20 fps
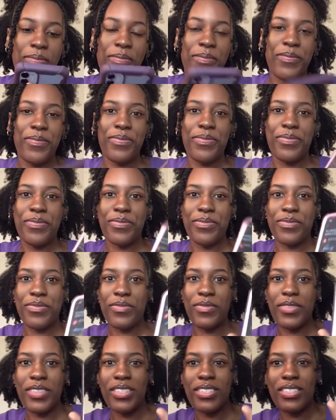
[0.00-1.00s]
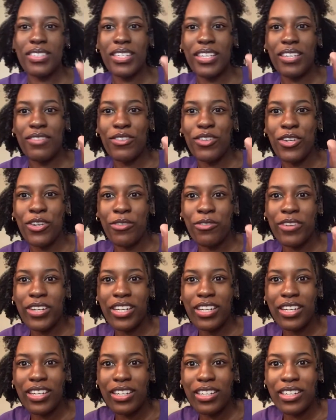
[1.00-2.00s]
Let's see if you can read
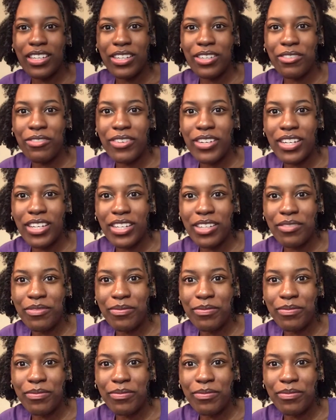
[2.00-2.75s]
it. Can you read it?